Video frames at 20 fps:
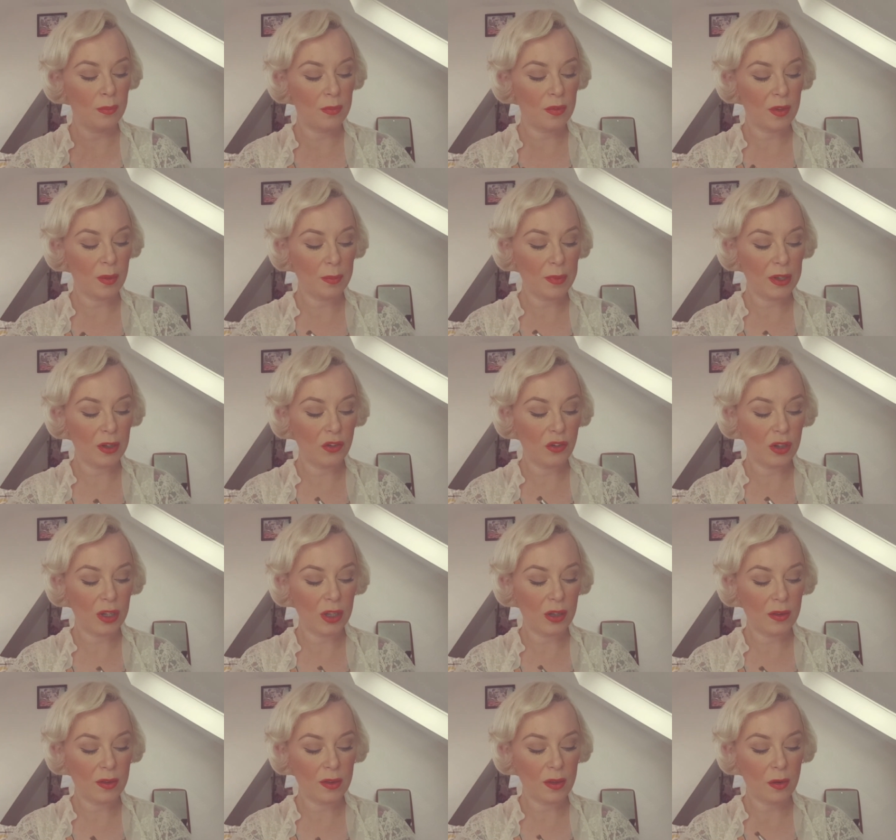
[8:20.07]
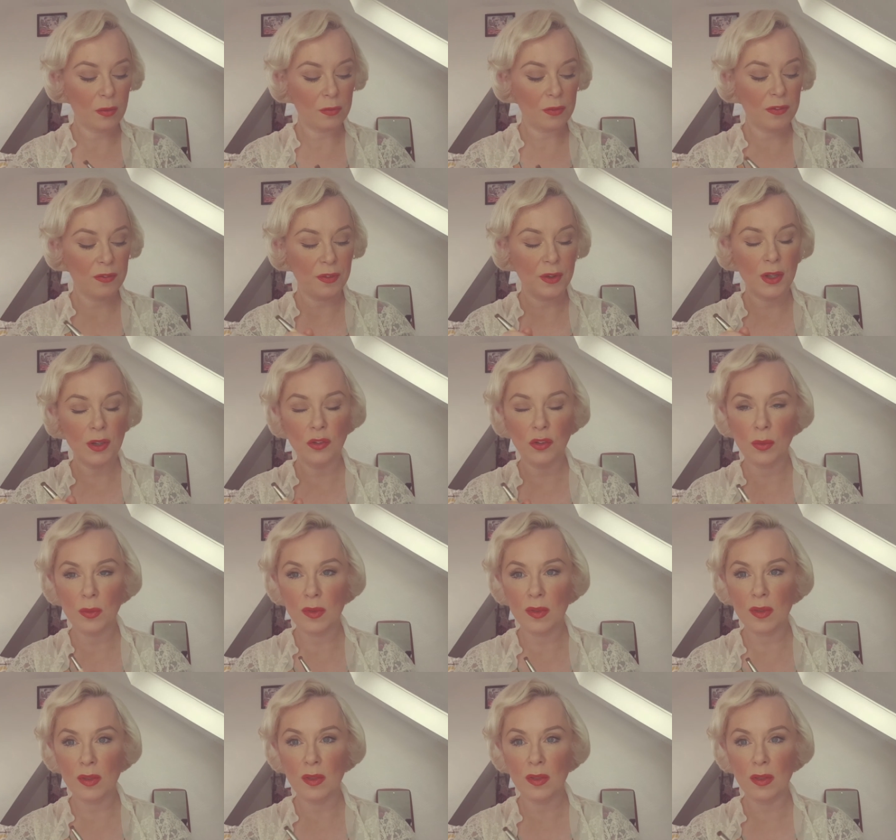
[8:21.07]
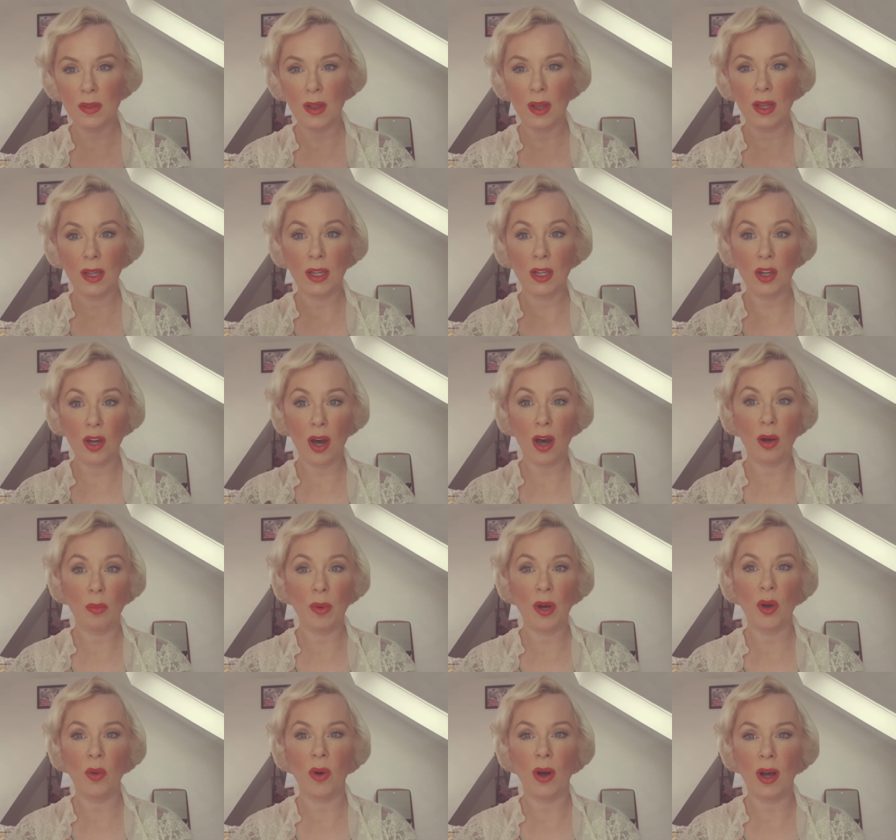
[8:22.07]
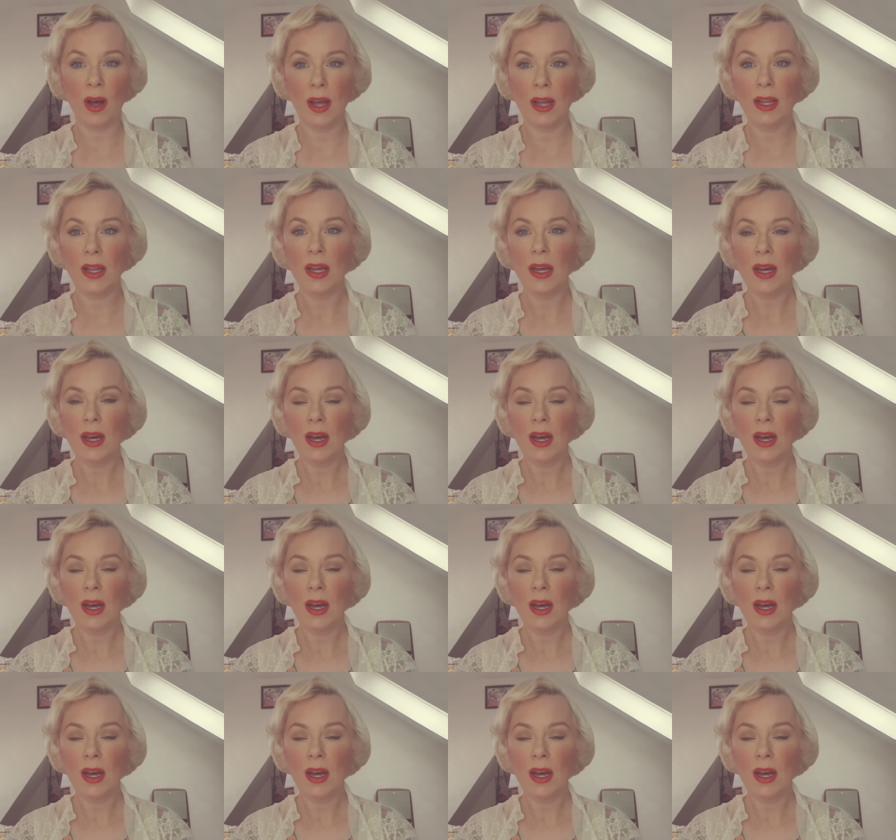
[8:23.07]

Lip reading: something she herself referred to as a garbo eye.